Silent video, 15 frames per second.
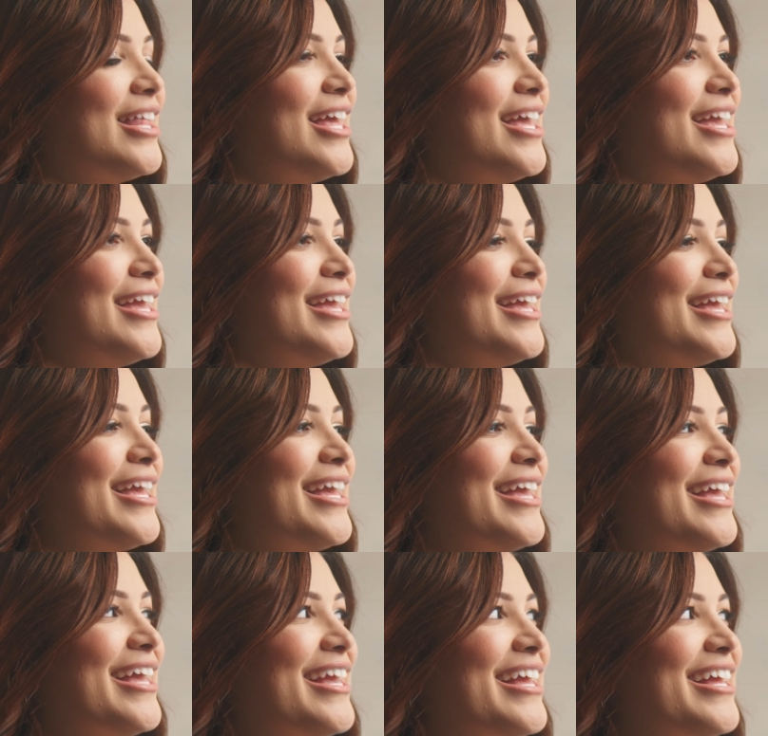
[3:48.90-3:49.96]

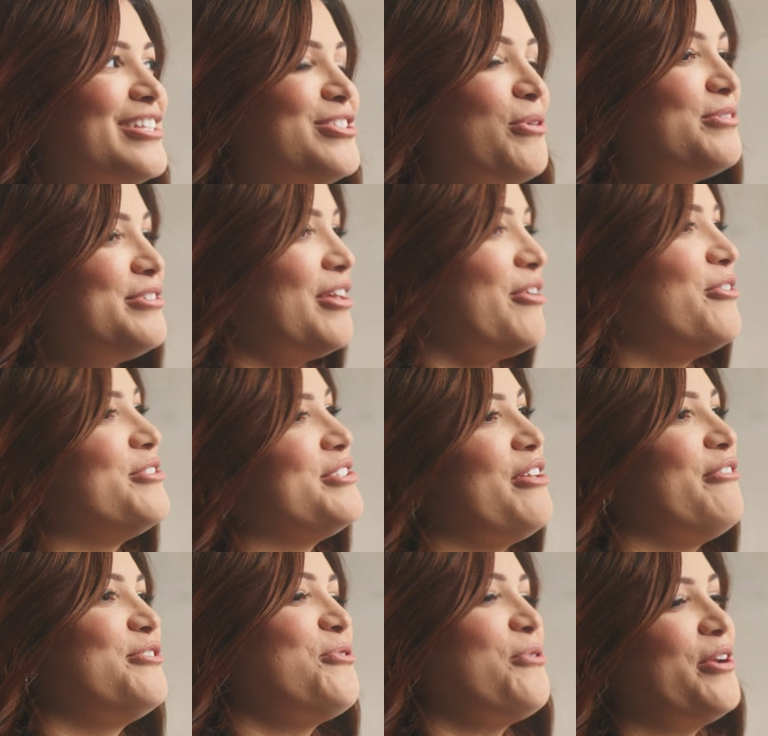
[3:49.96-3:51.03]
and don't sell
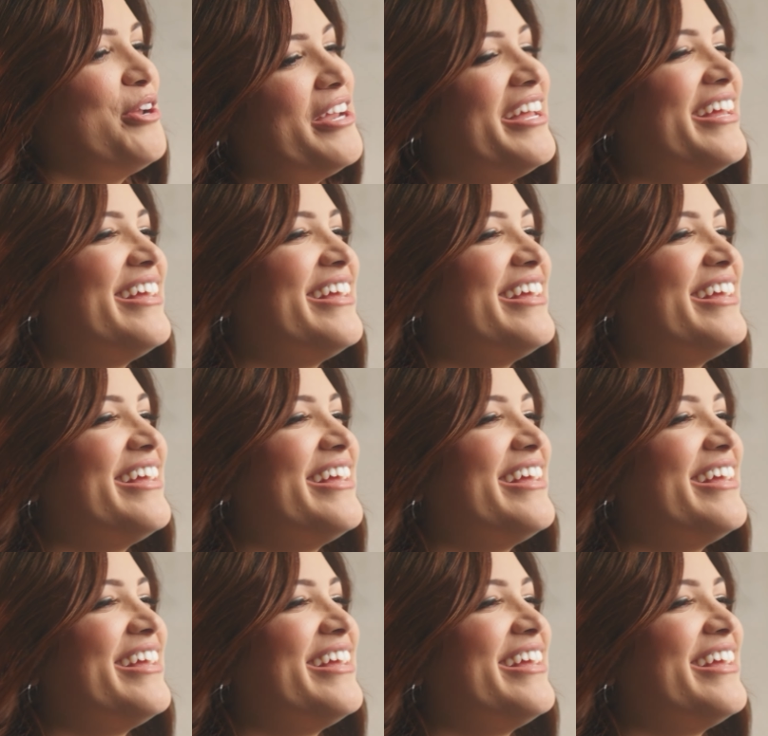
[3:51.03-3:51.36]
herself short.